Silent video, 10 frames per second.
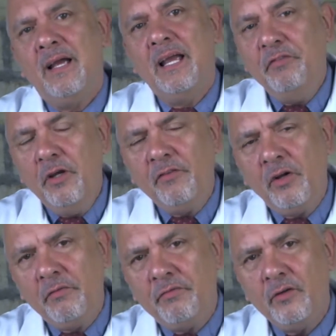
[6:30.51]
if you've
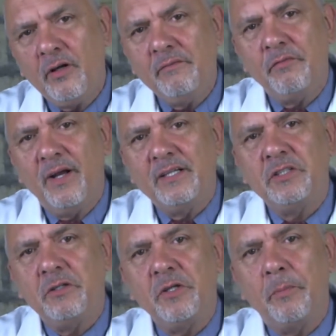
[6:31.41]
got a fungal
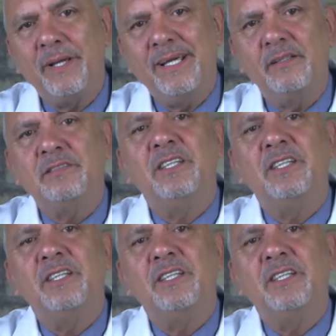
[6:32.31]
infection on your penis,